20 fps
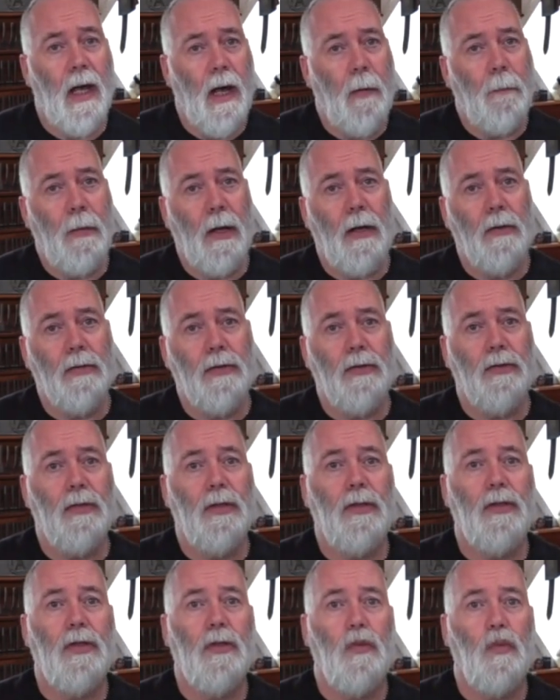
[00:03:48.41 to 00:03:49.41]

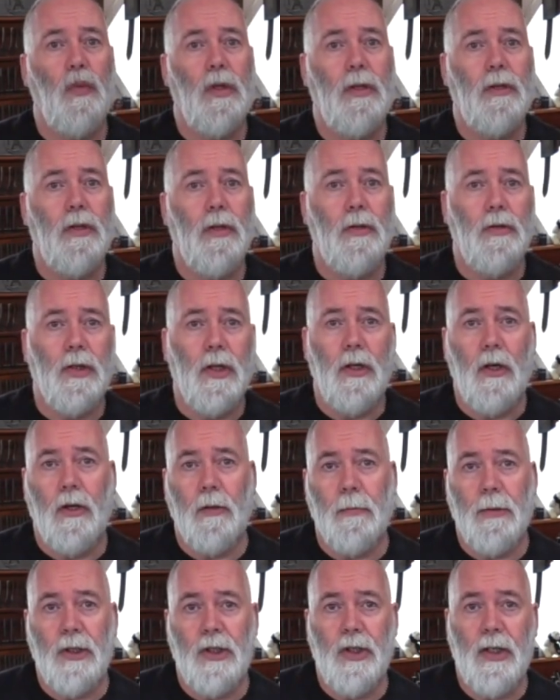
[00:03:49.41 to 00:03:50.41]
upholsterers will use a lot
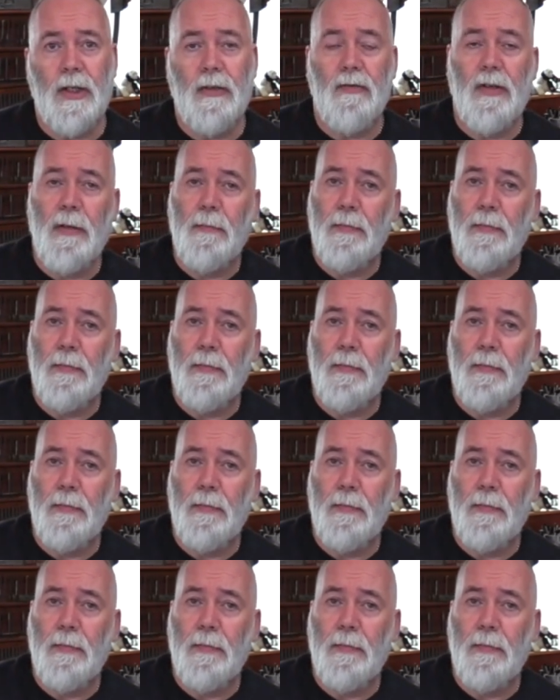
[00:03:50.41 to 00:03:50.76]
of machinery,